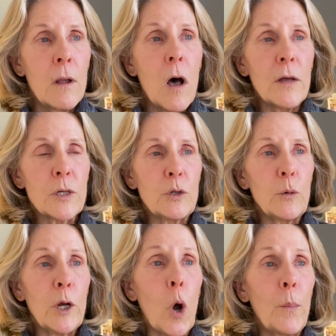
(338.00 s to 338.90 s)
Also,
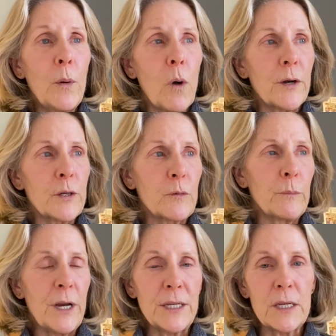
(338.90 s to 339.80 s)
doing open water swim
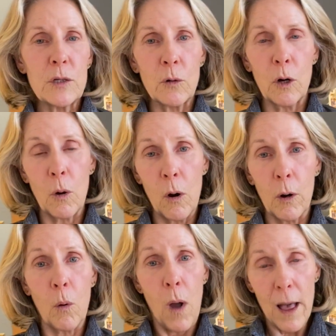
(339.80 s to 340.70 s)
races or
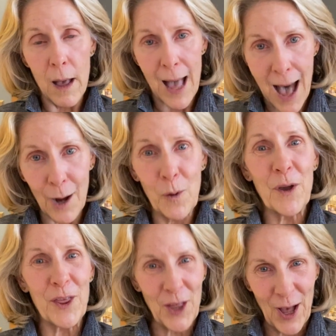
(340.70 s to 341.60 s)

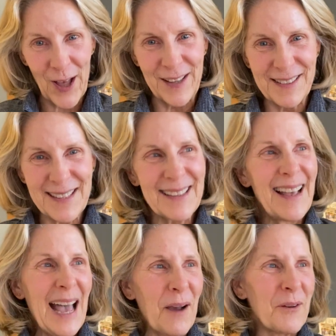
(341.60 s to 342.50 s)

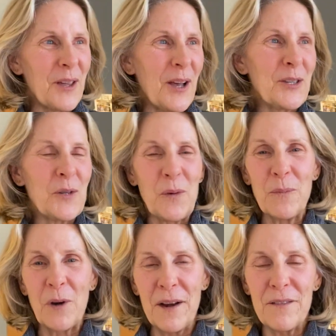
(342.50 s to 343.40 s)
aquathons,
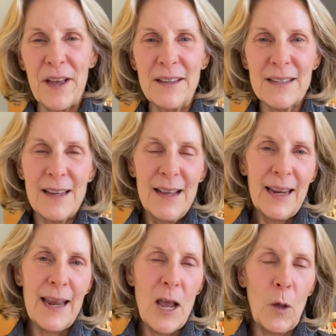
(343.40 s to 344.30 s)
swim run events
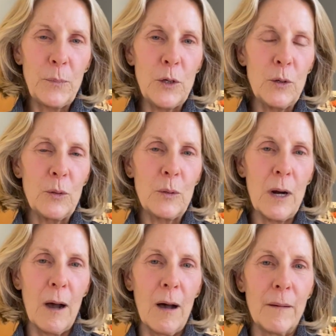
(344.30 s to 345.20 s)
can help you
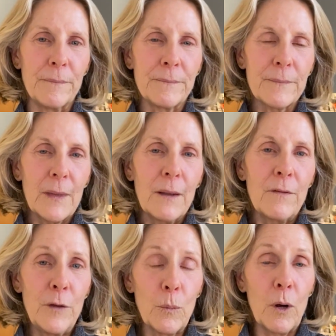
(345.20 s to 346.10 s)

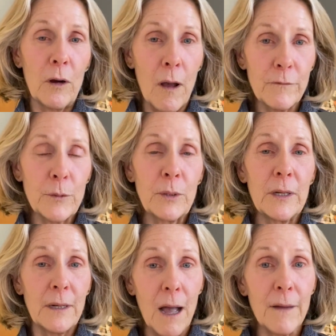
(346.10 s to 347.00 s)
feel more comfortable
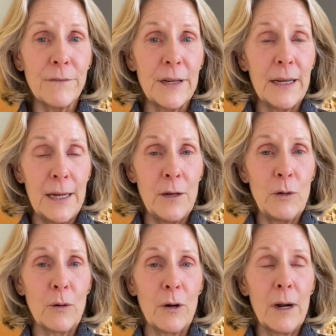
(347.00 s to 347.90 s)
and confident in
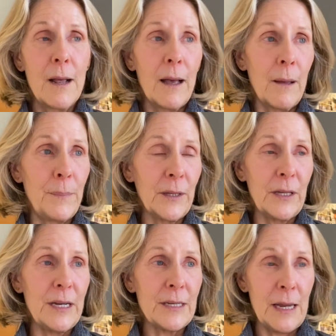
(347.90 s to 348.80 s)
your
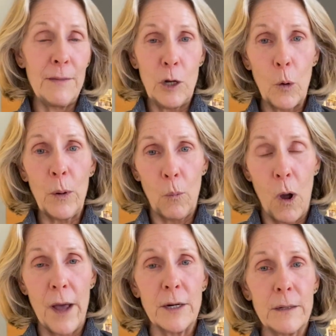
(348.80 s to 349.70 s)
abilities in the open
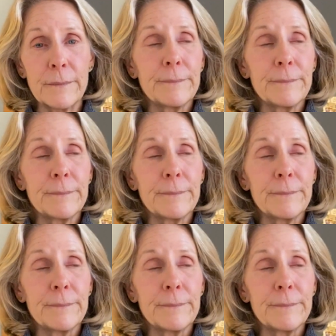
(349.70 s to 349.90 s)
water.